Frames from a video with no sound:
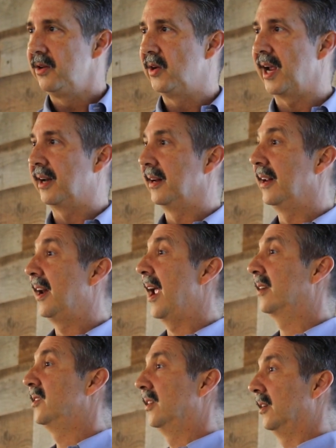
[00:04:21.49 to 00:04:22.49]
You get in an
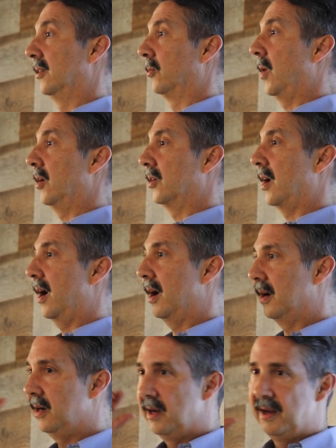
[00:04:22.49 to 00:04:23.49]
accident in a rental
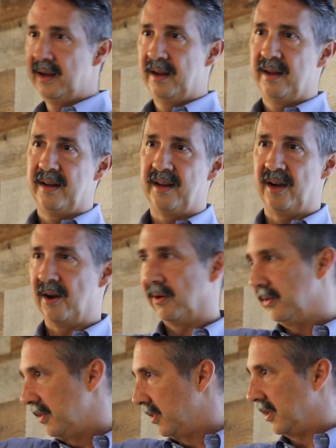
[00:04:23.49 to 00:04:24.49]
car, you
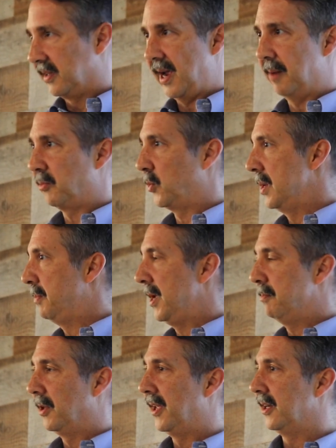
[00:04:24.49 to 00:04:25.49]
know, the top three
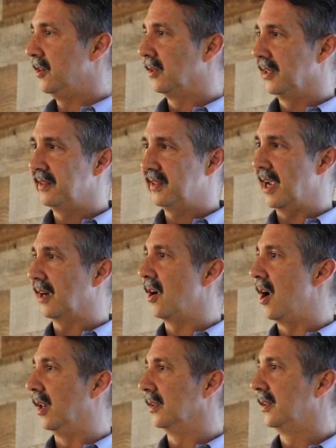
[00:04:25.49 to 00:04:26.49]
people on your list get
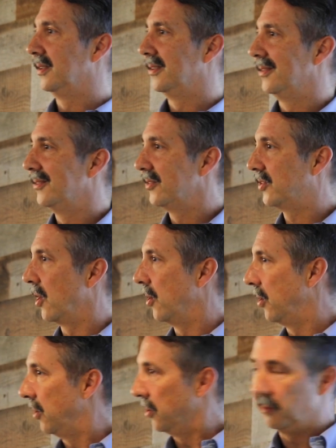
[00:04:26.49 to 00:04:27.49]
called.
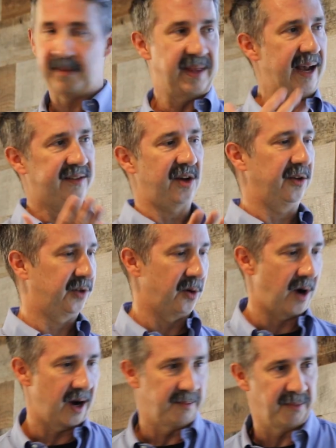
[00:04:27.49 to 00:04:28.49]
So that's
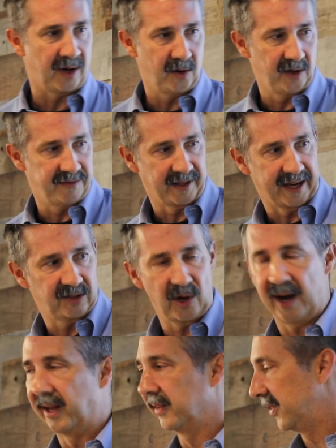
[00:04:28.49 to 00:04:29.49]
also automotive
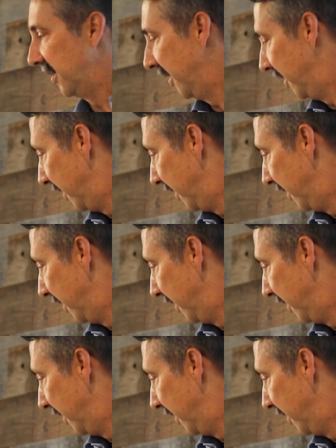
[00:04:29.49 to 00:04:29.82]
electronics.